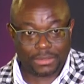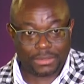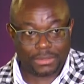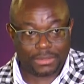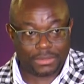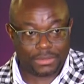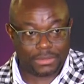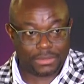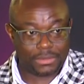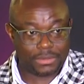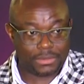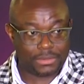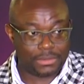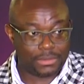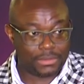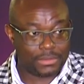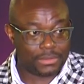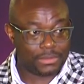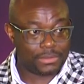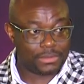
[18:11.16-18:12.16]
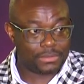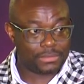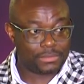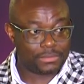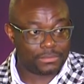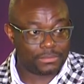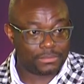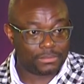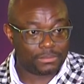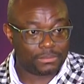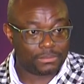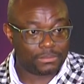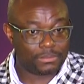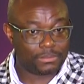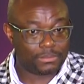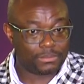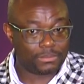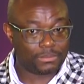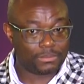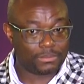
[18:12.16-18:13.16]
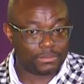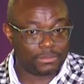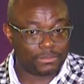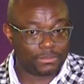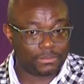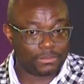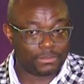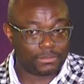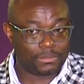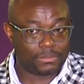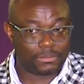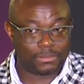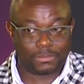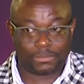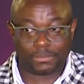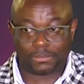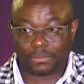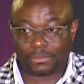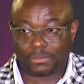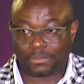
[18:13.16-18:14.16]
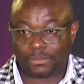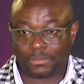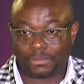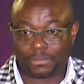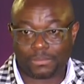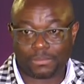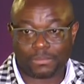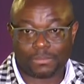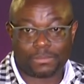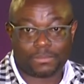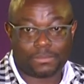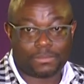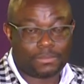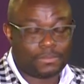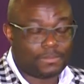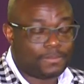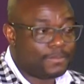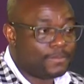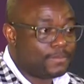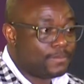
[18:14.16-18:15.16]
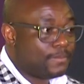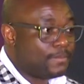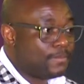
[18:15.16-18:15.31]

(no one is talking)